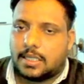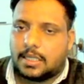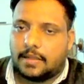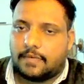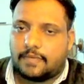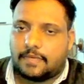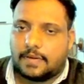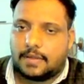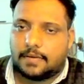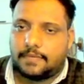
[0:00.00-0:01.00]
if
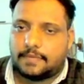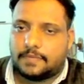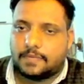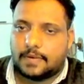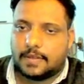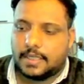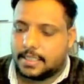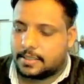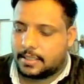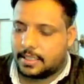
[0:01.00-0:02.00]

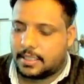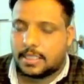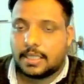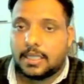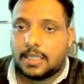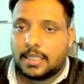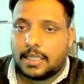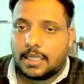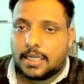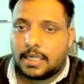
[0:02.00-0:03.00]
let's say
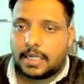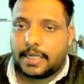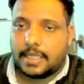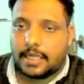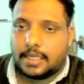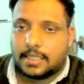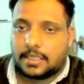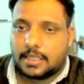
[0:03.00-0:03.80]
I write